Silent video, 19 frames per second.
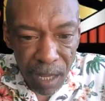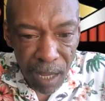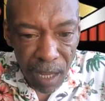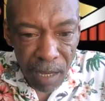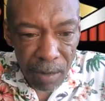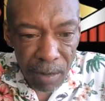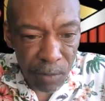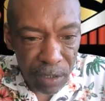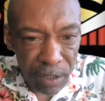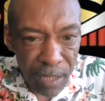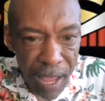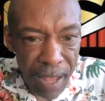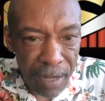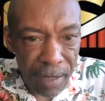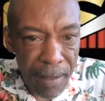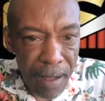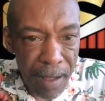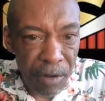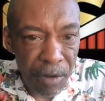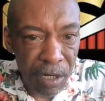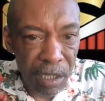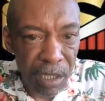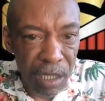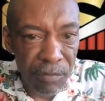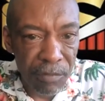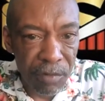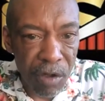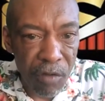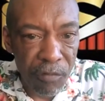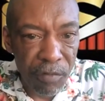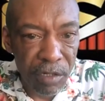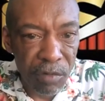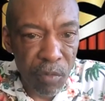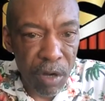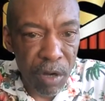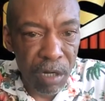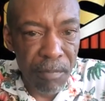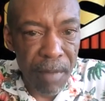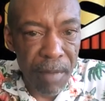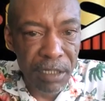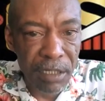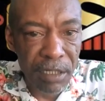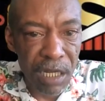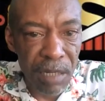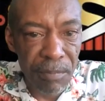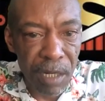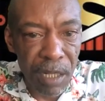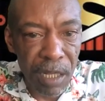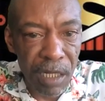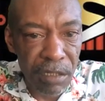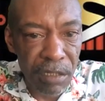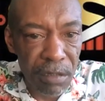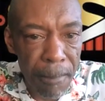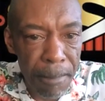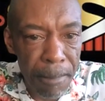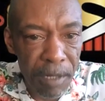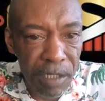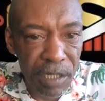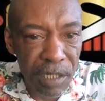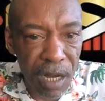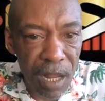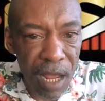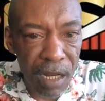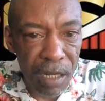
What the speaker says: And with that, I'm going to give you over to one of my team leads, Ms.